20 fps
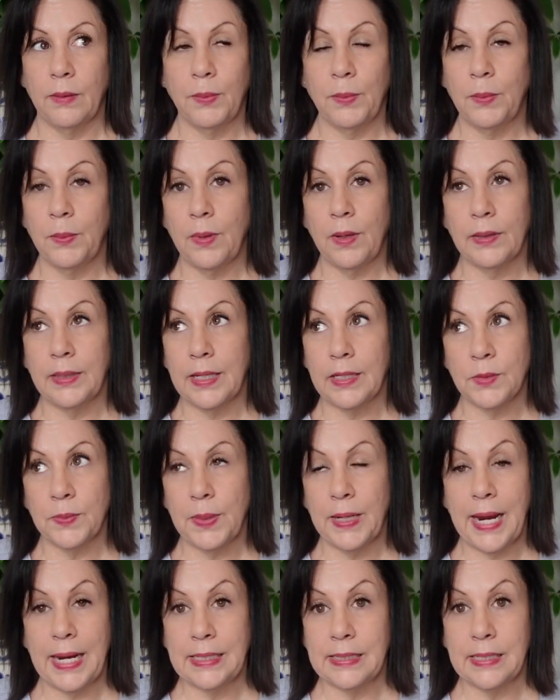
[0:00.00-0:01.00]
Well, guess
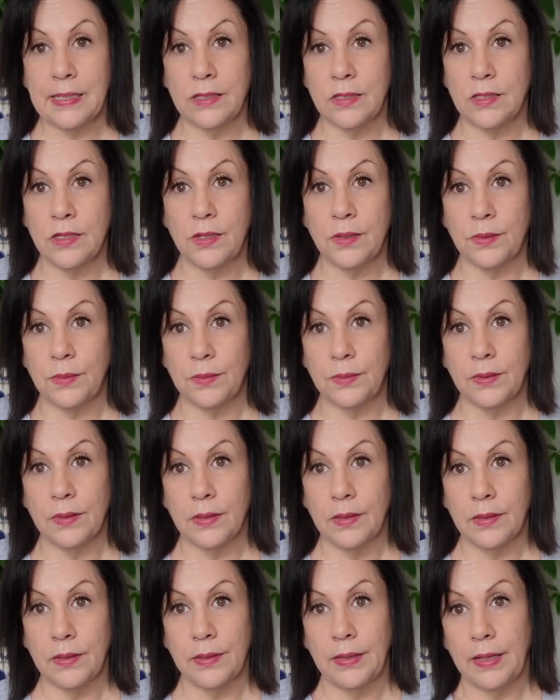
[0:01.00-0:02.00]
what I didn't do?
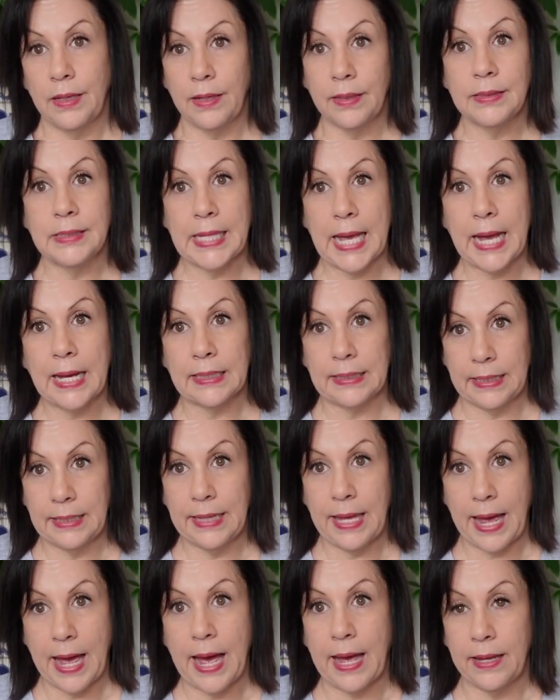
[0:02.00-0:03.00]
Exactly
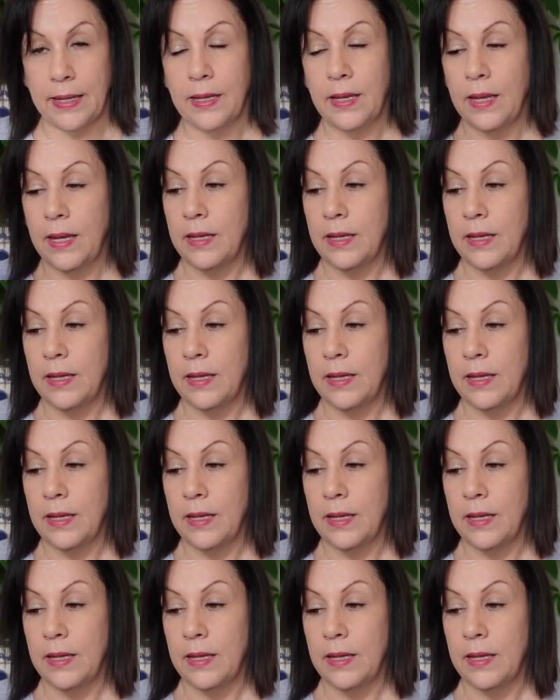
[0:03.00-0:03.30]
that.